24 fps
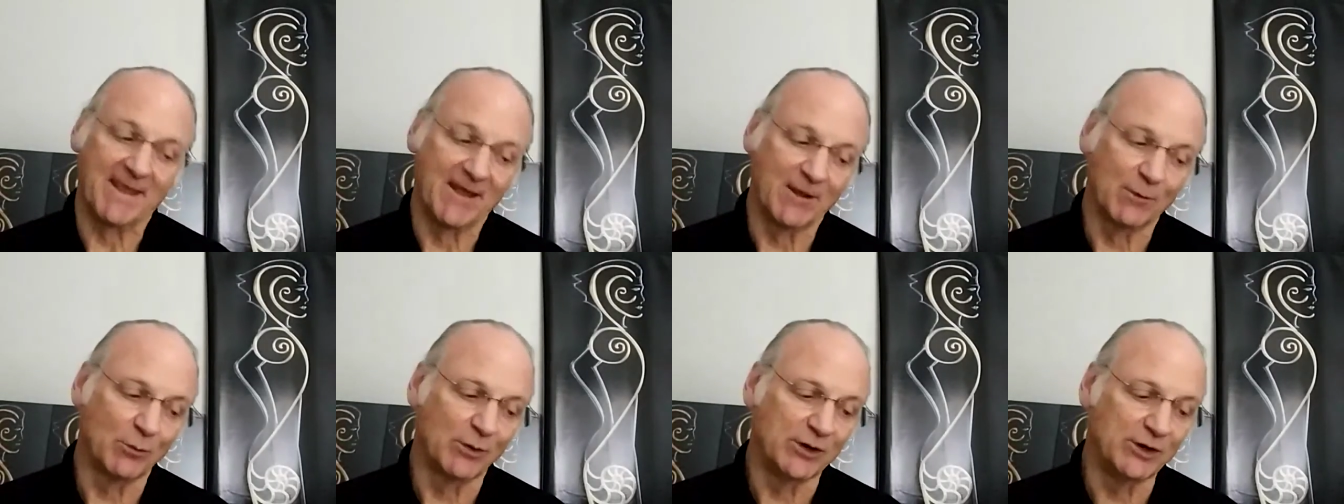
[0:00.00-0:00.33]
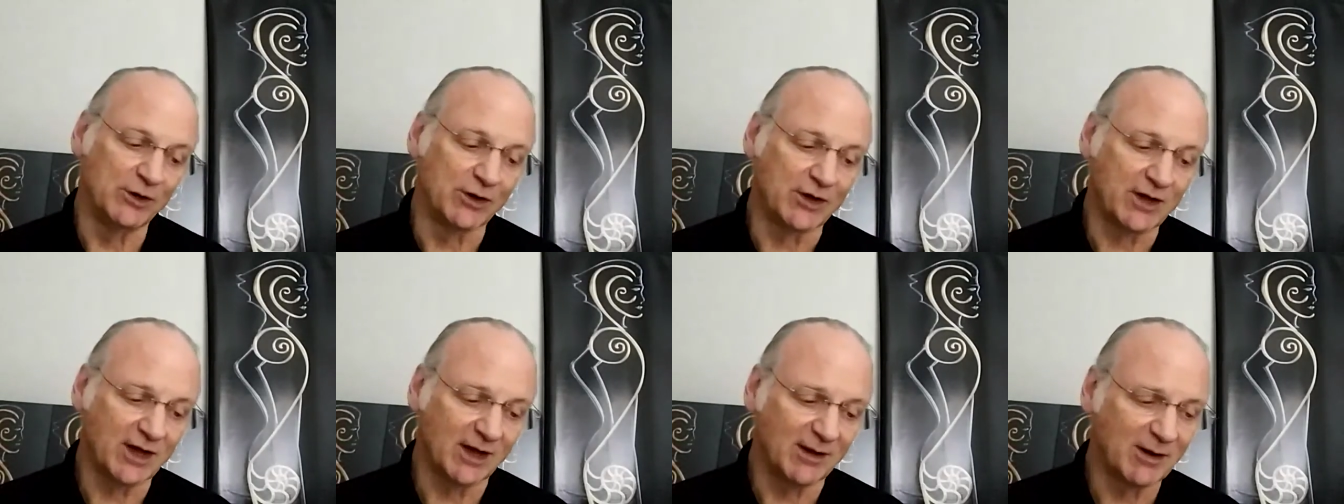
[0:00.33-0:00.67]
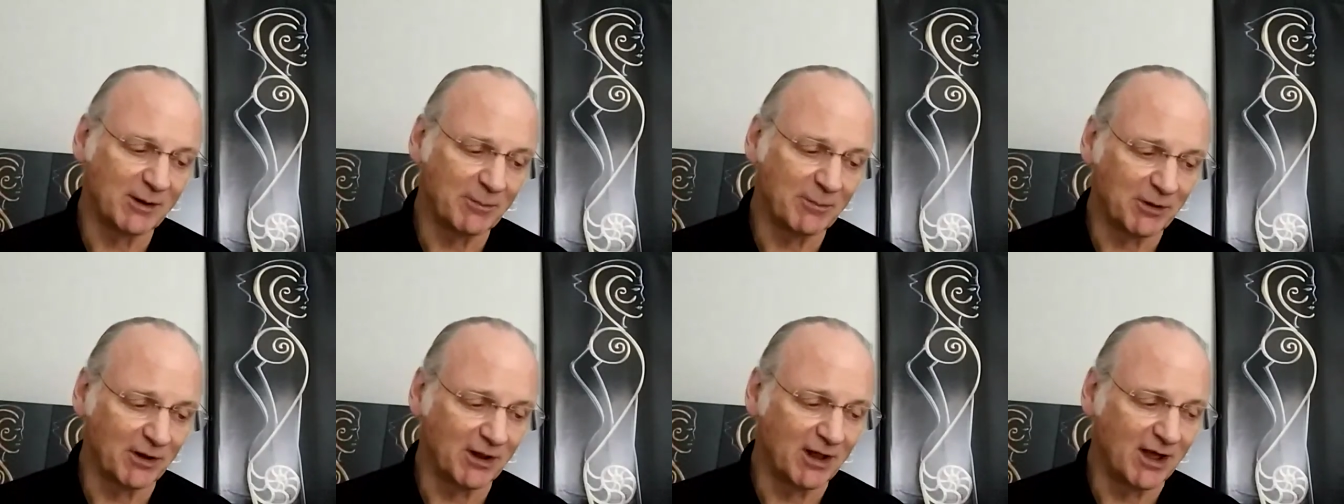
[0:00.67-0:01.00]
And when you
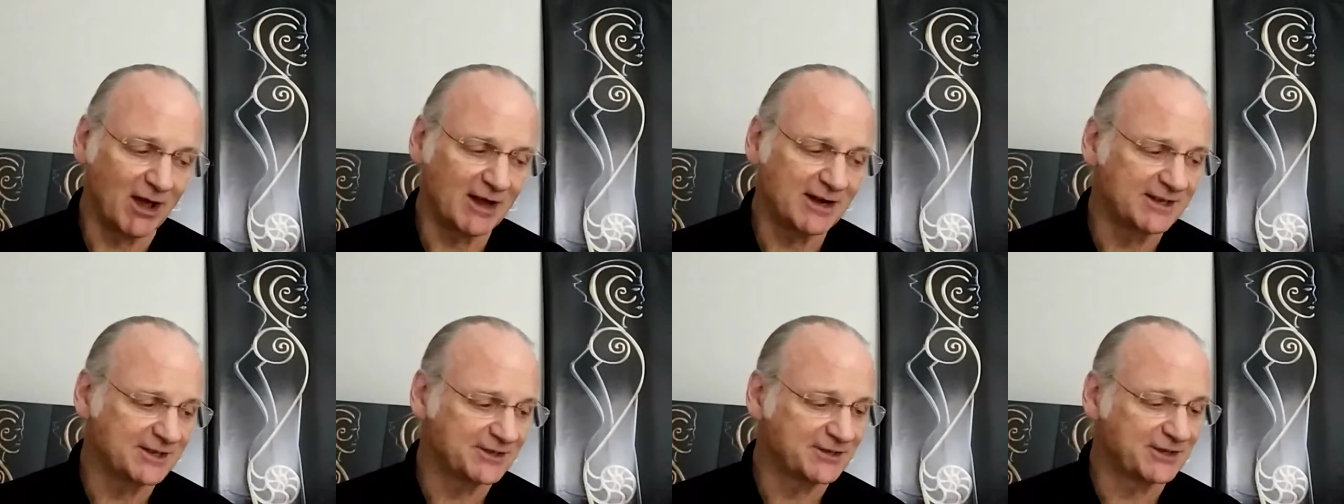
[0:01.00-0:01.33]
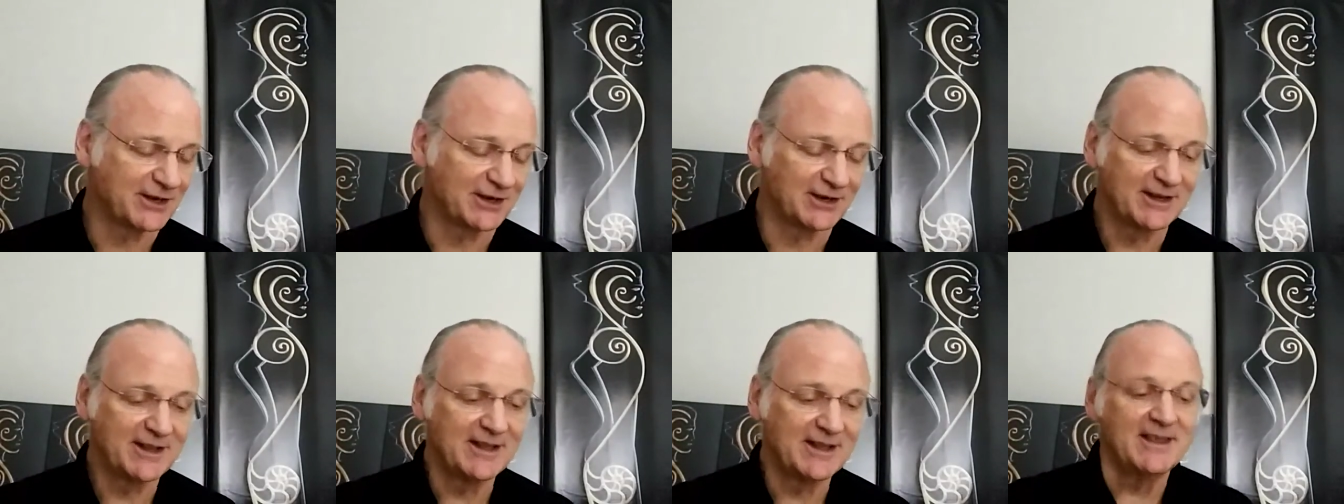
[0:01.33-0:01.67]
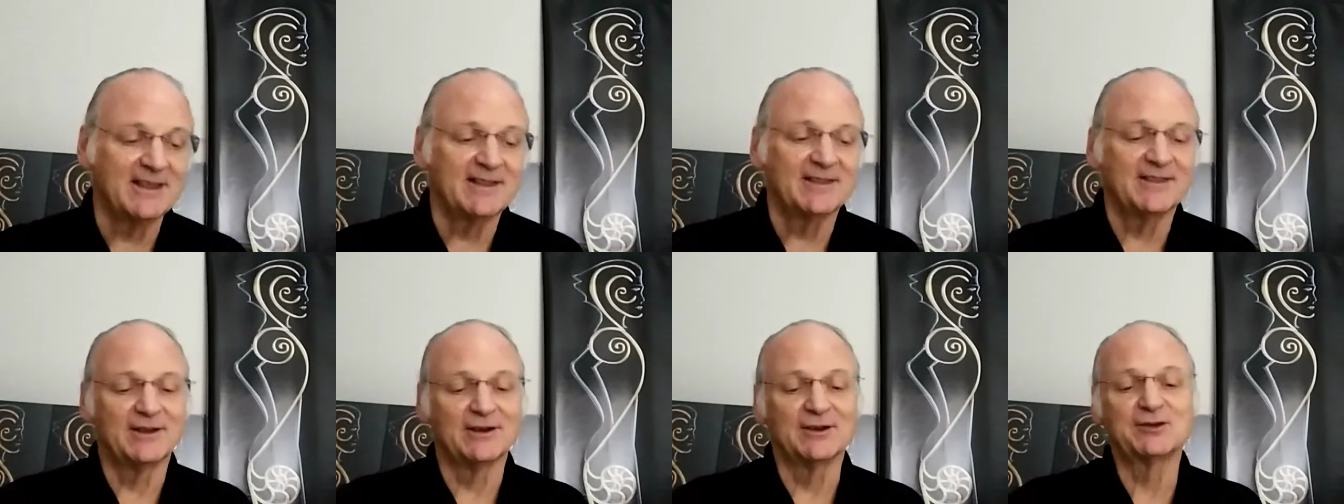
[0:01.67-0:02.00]
come to Pilates,
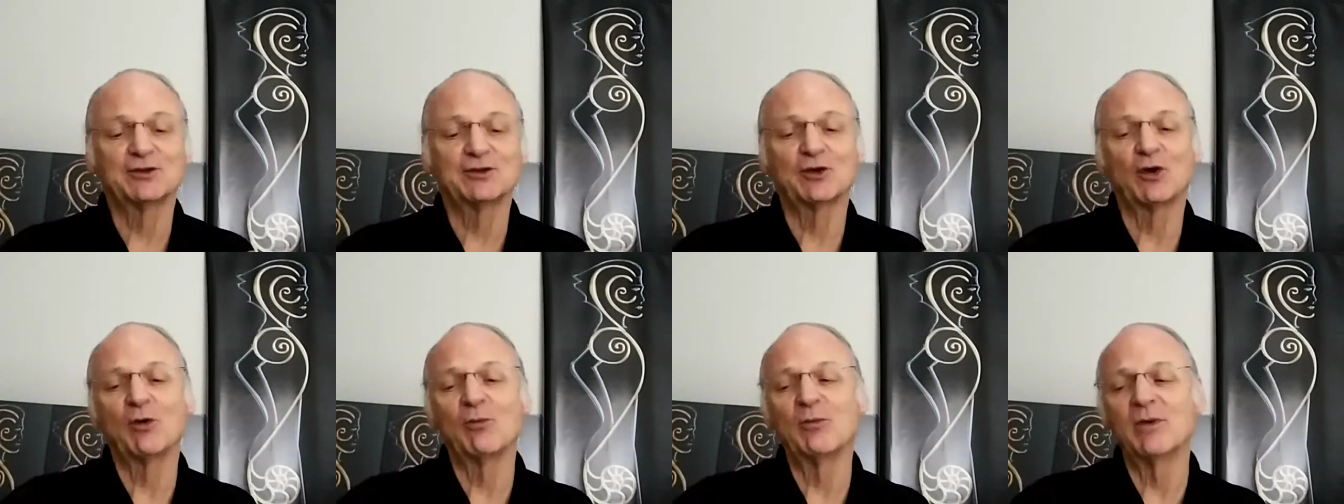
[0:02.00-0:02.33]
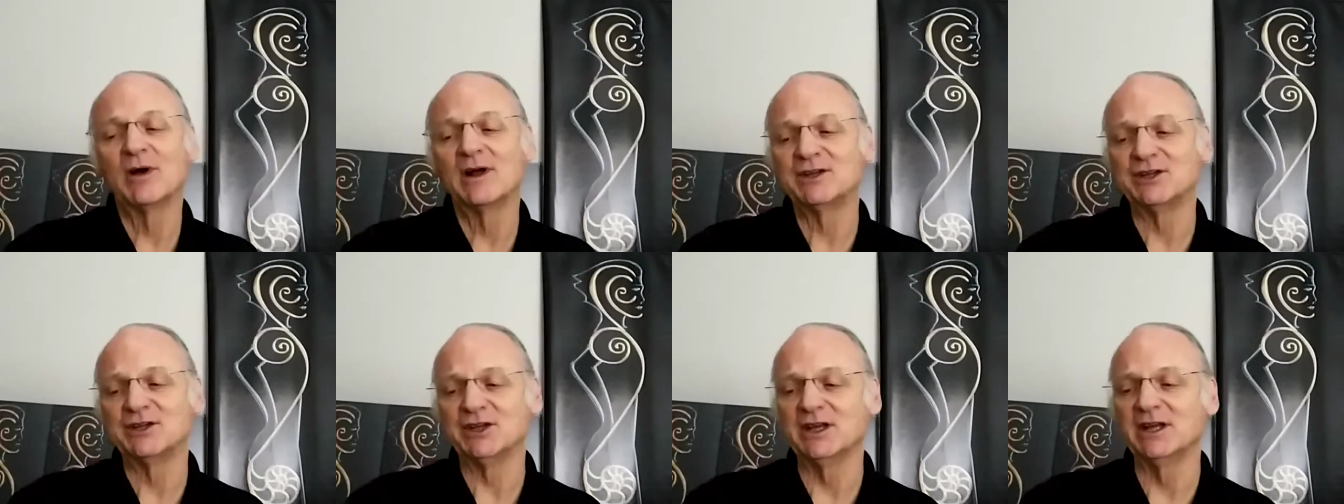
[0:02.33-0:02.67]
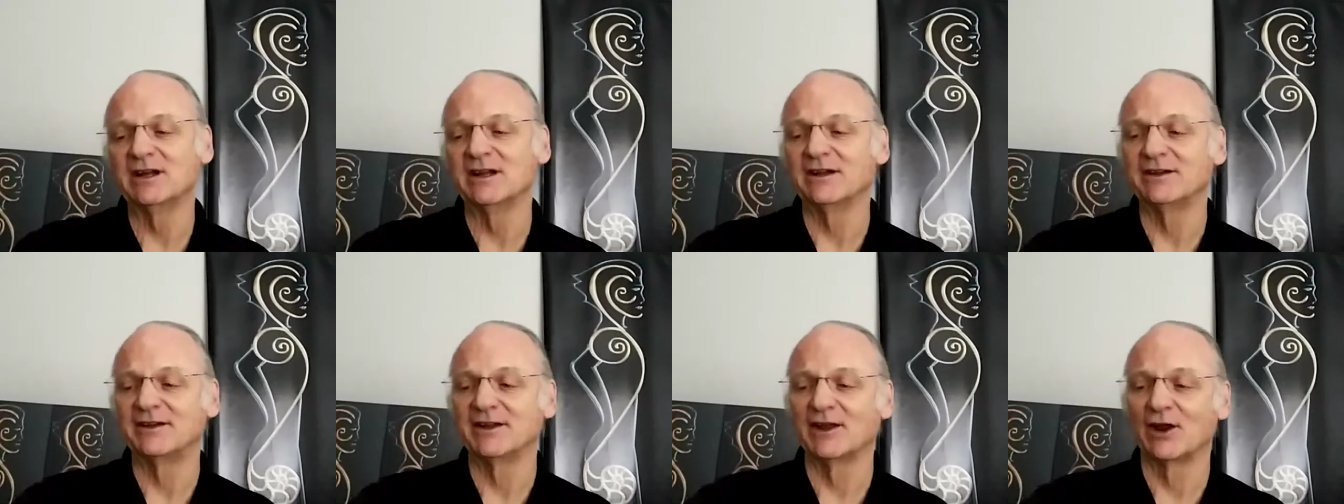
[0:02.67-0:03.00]
there's so much in it